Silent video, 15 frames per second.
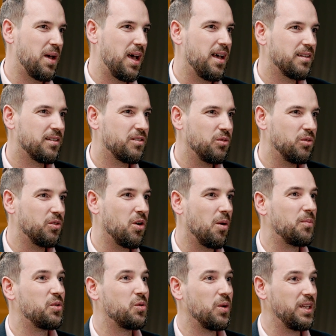path to
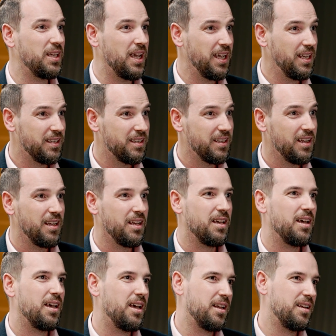COP28,
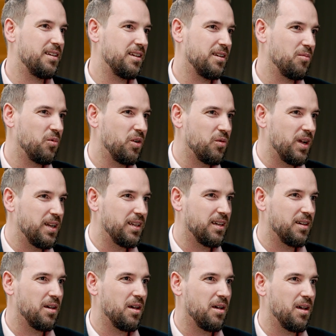and um, we're running
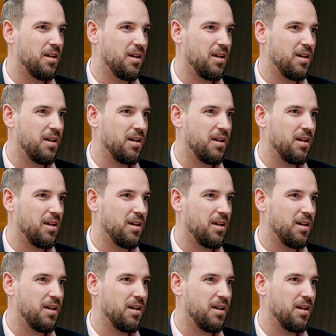a, a,